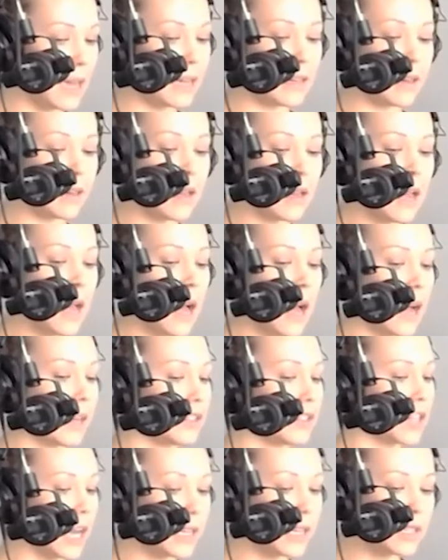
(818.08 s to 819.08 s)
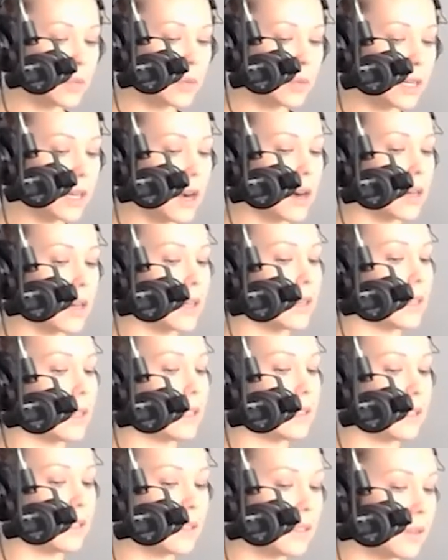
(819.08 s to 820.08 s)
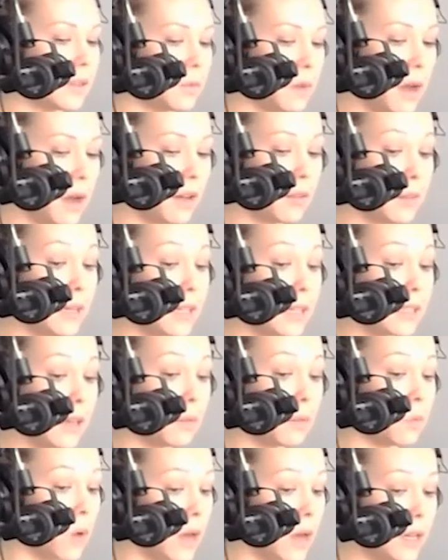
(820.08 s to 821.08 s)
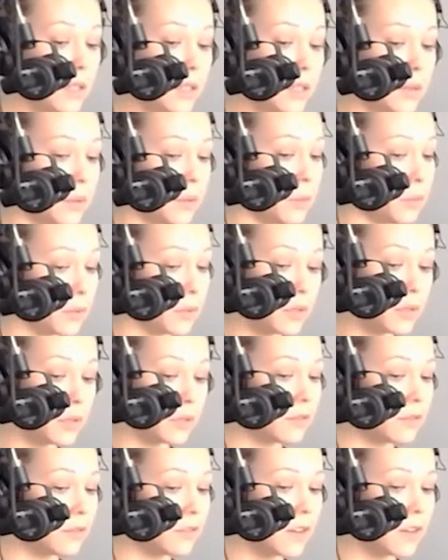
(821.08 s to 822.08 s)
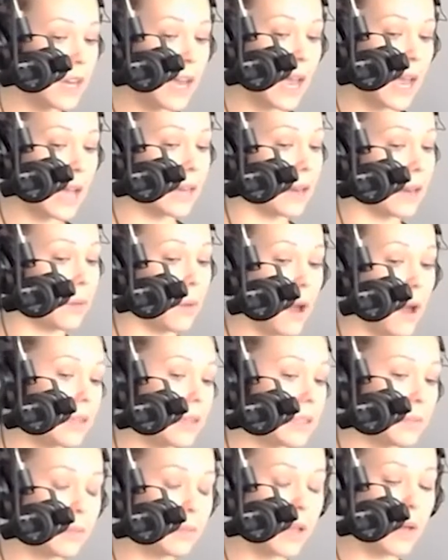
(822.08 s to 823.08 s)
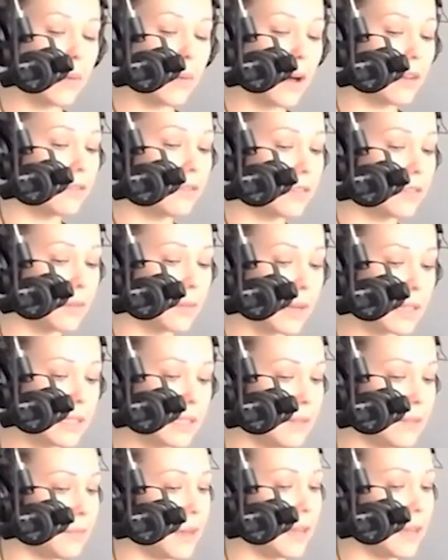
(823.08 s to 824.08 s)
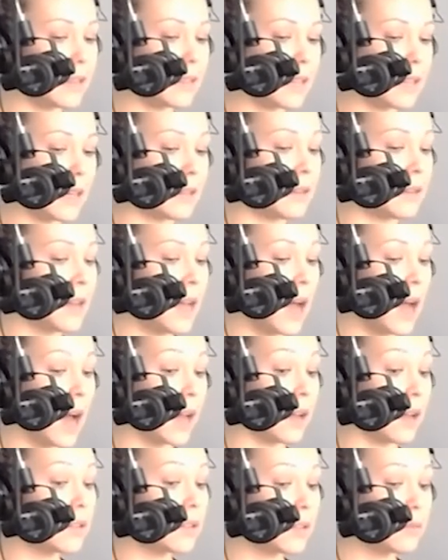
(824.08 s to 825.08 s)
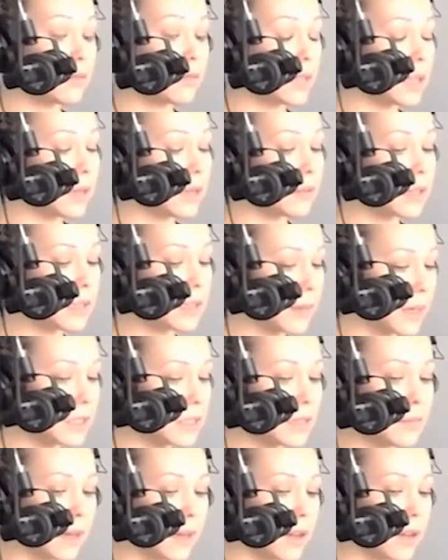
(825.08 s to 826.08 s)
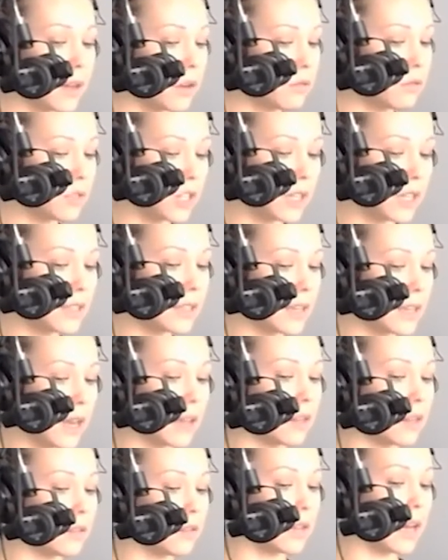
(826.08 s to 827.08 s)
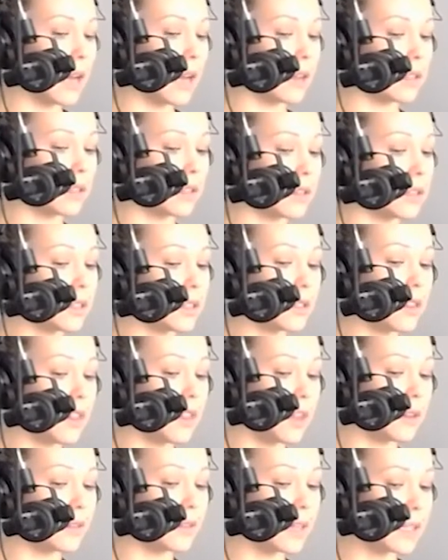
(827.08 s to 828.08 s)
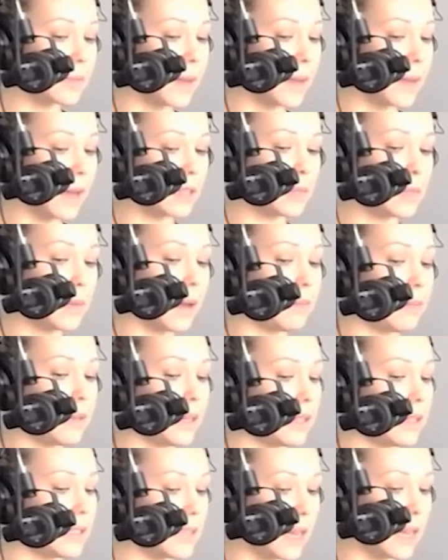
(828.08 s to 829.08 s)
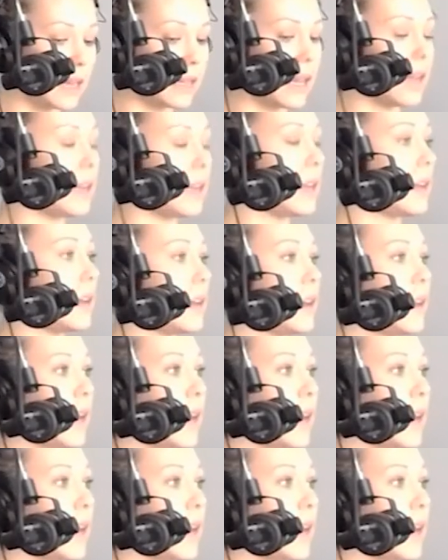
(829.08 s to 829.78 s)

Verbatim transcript: And I tried to work hard and listen well because I wanted to improve and I wanted to play well for my teammates. And I also really respected my coaches. And I learned that I could earn their respect by being a dedicated